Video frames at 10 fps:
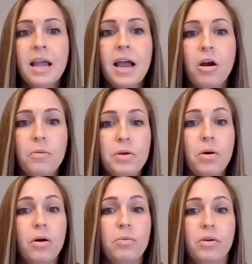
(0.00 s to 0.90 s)
I hope you
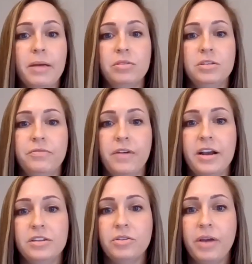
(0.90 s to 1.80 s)
all were able to find
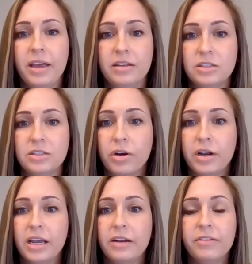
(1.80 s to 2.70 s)
us okay this
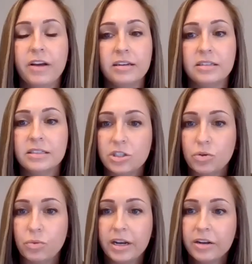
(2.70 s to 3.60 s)
morning and have gotten
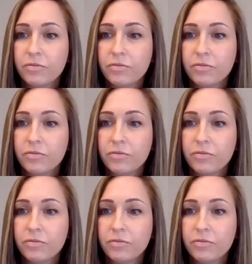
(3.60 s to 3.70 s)
situated